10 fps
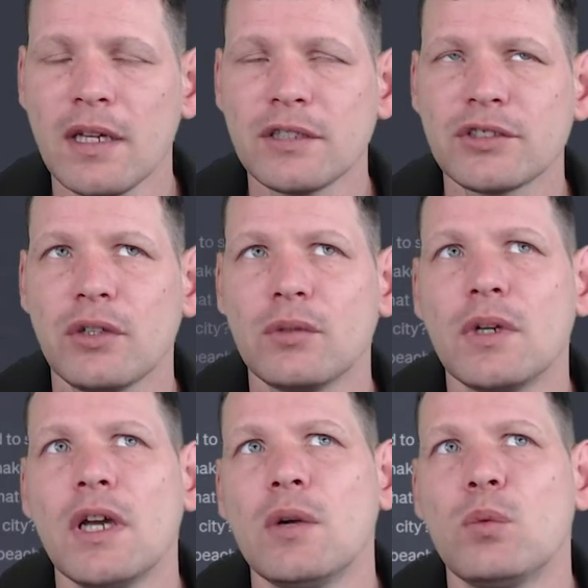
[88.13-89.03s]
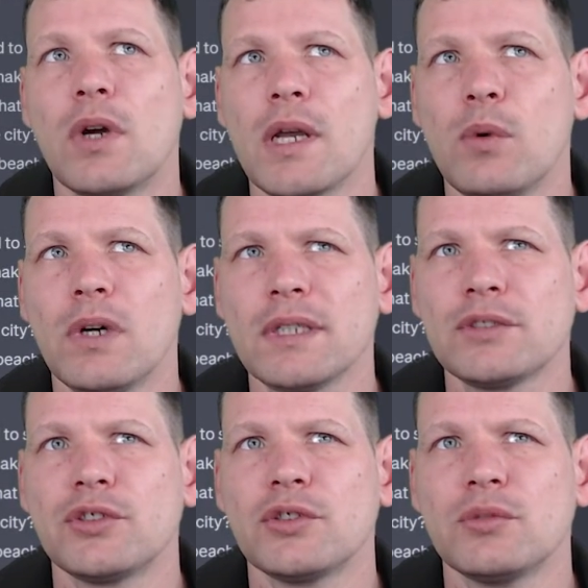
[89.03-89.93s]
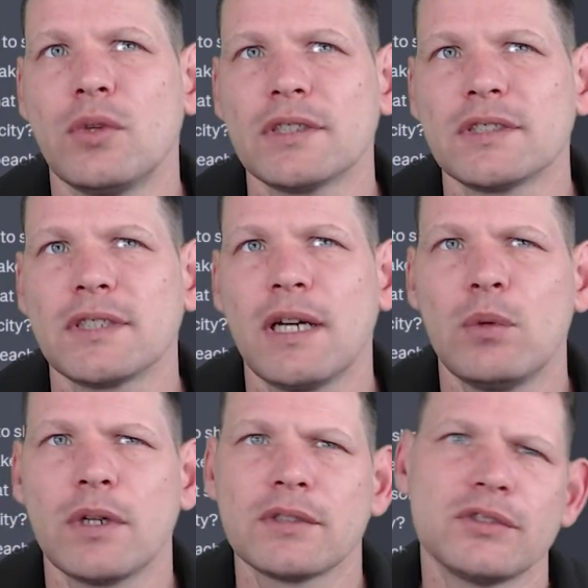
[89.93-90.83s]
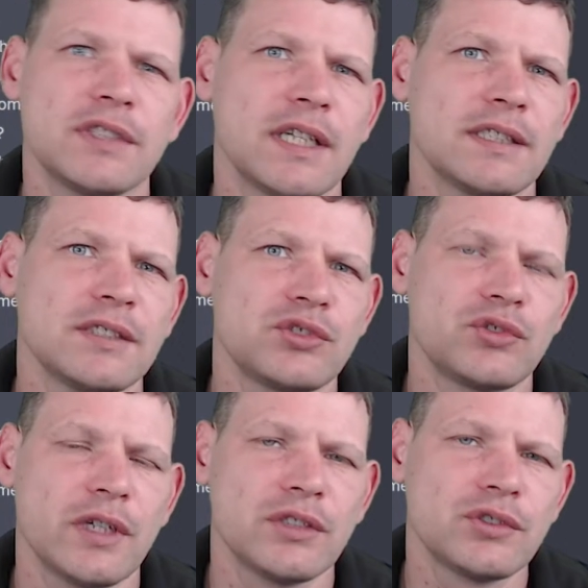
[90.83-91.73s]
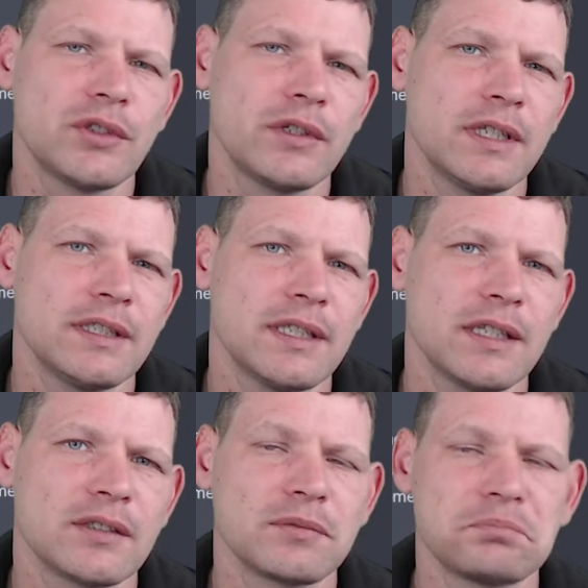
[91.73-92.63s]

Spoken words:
So what I wanted to do was I wanted to take this train story and then